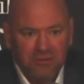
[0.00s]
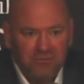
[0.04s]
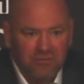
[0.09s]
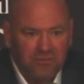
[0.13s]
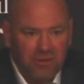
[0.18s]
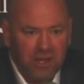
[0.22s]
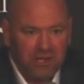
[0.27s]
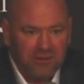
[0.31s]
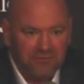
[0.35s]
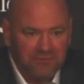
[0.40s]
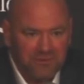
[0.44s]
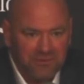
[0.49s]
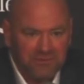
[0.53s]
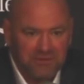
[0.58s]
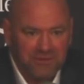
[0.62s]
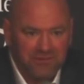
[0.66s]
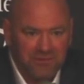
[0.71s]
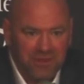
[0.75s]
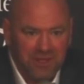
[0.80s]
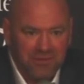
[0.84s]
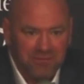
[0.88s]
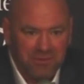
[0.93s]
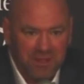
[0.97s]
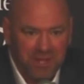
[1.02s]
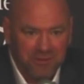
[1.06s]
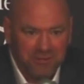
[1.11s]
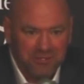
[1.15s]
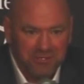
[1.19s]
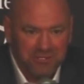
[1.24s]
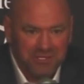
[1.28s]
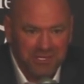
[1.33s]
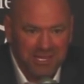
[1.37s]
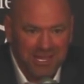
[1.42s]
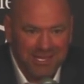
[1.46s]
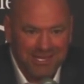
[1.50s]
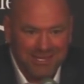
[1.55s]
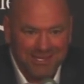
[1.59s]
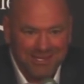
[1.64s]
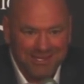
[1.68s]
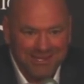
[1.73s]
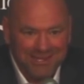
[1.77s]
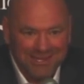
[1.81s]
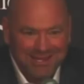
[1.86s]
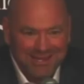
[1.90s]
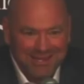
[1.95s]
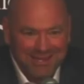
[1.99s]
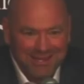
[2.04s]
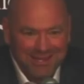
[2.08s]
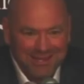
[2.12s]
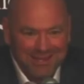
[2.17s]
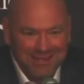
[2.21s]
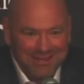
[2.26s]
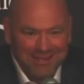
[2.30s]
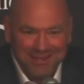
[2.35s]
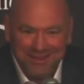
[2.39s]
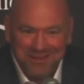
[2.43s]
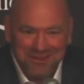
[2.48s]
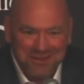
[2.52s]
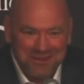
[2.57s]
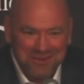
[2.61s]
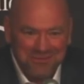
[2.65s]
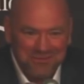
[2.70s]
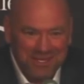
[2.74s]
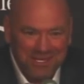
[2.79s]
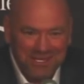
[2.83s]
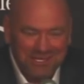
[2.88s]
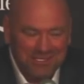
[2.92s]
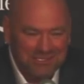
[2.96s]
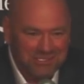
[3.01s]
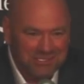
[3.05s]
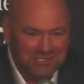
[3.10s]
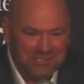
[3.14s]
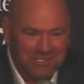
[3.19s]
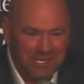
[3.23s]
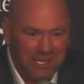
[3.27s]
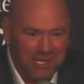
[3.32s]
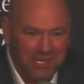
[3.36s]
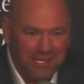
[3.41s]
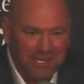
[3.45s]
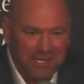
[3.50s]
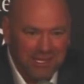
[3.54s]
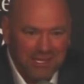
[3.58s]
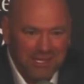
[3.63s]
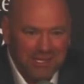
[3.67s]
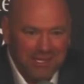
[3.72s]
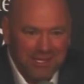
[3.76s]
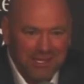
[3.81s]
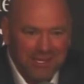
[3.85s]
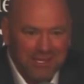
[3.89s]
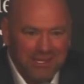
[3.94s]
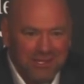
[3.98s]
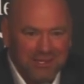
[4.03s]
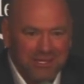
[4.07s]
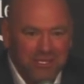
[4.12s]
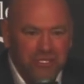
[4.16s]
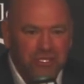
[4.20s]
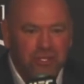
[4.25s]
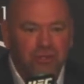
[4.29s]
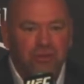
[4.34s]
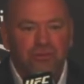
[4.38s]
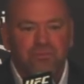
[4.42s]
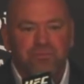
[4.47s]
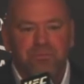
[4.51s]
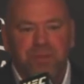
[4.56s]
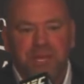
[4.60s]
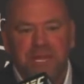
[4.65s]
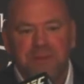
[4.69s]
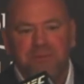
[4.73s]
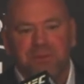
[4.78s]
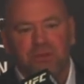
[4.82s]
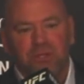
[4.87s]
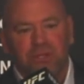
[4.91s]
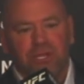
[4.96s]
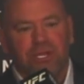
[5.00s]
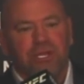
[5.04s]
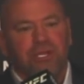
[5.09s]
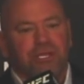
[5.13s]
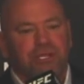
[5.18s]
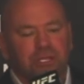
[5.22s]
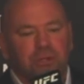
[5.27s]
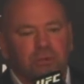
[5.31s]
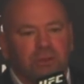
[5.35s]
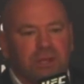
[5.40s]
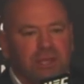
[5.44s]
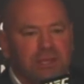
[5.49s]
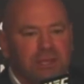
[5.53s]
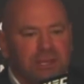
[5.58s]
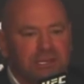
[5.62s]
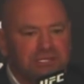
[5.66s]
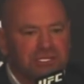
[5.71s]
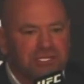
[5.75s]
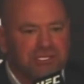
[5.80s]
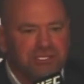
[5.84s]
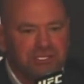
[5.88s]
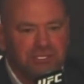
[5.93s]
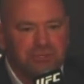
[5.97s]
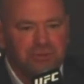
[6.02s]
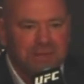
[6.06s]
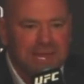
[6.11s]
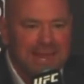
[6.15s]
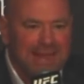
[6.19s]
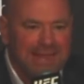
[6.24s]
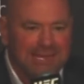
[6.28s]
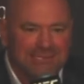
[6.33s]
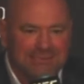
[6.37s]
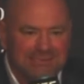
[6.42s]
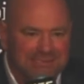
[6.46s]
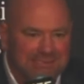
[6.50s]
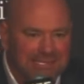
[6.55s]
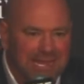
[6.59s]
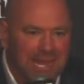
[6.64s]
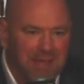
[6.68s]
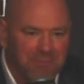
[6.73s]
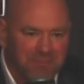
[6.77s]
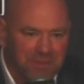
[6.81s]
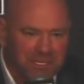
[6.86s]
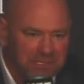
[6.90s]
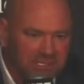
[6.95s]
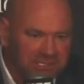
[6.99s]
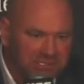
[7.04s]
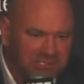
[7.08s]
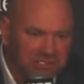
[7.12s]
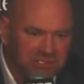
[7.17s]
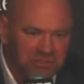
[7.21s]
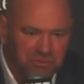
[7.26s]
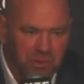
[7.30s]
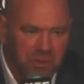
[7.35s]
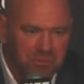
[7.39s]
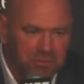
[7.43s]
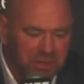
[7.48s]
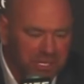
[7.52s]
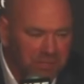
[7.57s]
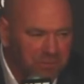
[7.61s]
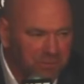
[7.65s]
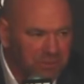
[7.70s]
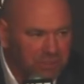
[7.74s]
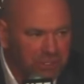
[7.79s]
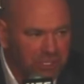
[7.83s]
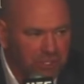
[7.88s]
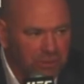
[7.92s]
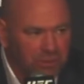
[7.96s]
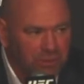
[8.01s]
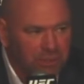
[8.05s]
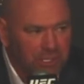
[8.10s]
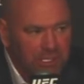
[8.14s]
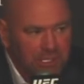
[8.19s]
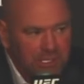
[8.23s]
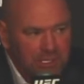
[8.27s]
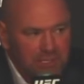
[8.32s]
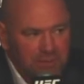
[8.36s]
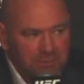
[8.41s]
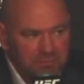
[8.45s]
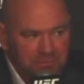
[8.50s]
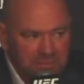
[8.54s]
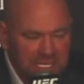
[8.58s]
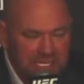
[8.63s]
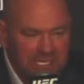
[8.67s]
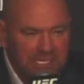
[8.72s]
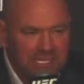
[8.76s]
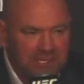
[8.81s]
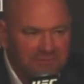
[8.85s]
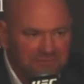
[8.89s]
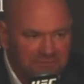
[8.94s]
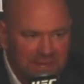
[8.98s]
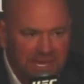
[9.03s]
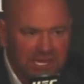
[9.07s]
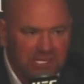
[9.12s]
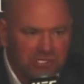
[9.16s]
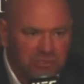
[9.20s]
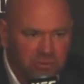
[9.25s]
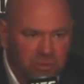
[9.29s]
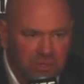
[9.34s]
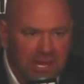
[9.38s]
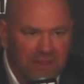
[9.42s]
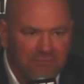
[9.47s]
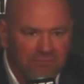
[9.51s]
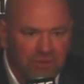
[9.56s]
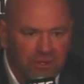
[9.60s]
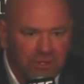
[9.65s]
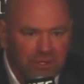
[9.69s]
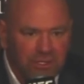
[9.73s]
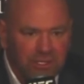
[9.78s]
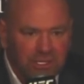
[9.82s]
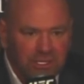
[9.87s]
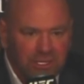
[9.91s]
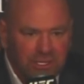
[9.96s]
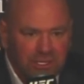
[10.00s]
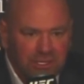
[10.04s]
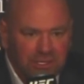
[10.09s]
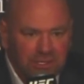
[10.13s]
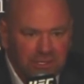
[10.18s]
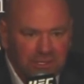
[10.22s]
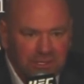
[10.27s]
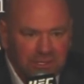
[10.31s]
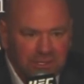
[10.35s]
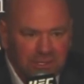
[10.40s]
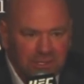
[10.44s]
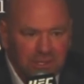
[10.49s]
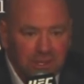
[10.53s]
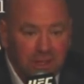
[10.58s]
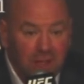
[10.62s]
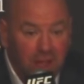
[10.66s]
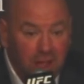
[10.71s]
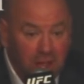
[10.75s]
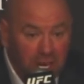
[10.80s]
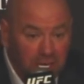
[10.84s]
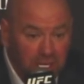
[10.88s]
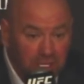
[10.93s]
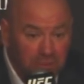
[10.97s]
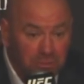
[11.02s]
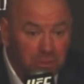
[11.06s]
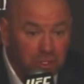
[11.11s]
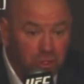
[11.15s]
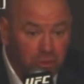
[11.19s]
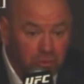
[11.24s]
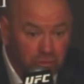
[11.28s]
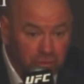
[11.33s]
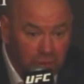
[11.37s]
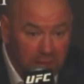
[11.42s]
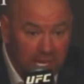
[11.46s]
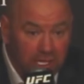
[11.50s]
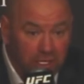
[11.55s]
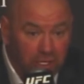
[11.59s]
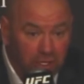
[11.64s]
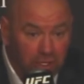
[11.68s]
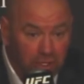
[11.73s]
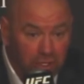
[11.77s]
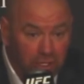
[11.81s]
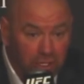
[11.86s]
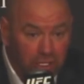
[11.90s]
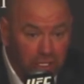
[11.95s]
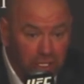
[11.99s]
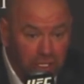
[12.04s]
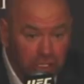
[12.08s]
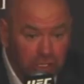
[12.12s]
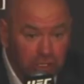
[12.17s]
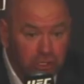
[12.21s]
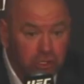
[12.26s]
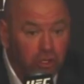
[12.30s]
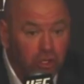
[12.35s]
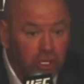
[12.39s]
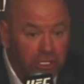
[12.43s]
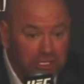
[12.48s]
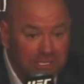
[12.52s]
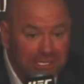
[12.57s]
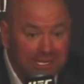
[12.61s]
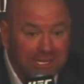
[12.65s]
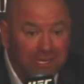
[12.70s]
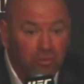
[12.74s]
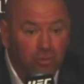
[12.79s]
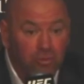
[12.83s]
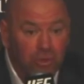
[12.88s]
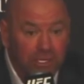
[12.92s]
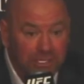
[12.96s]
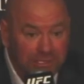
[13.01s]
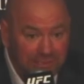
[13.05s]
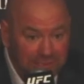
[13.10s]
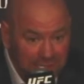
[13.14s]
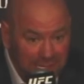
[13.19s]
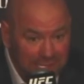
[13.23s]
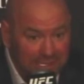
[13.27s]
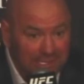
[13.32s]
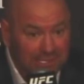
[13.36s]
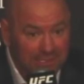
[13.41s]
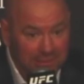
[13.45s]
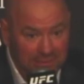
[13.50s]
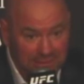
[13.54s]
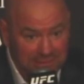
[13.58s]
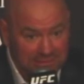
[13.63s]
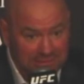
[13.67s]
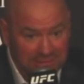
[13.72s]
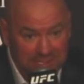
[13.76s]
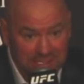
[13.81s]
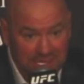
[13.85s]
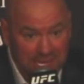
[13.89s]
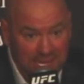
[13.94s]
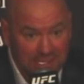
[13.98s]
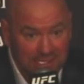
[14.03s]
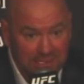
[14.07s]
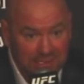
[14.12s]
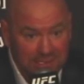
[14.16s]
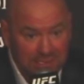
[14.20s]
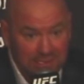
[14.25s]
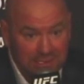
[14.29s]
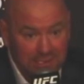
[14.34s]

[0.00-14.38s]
He fought a 55-pounder tonight. You know what I mean? It's just like, people are going to do it. It's just, you can't stop it. This is what people do. Media, fans, whatever. Conor McGregor looked ridiculous tonight.